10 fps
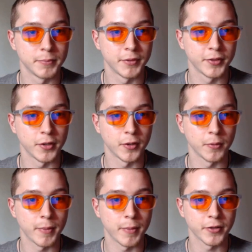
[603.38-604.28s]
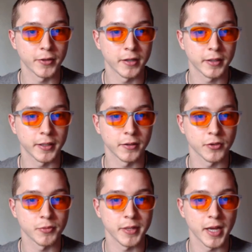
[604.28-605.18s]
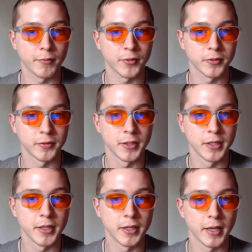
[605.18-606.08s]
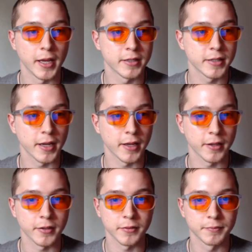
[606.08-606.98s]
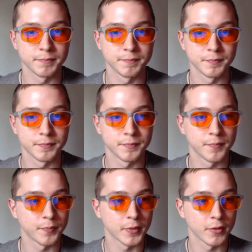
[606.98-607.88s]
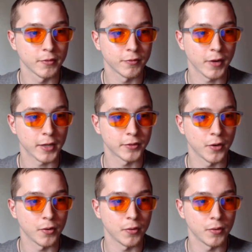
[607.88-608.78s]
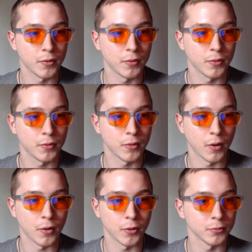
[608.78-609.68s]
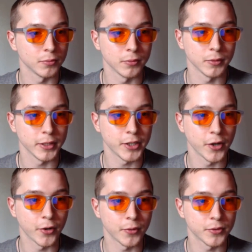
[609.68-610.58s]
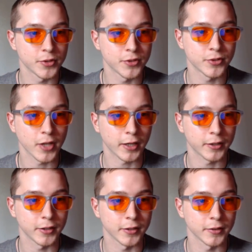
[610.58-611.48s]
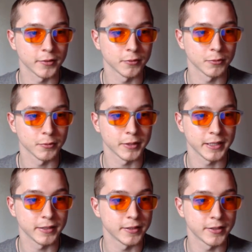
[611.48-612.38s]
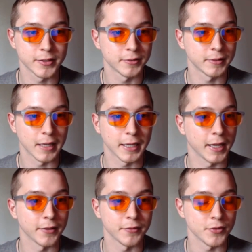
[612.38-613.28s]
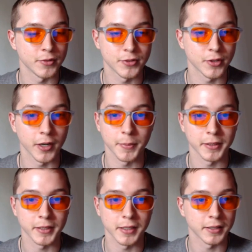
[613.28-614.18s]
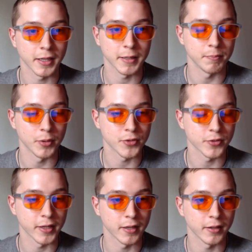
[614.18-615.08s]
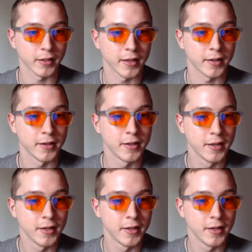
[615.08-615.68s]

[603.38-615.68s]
bifidobacteria can also be helpful, as can fructooligosaccharides. I, am sorry about that. I, I butchered the hell out of that.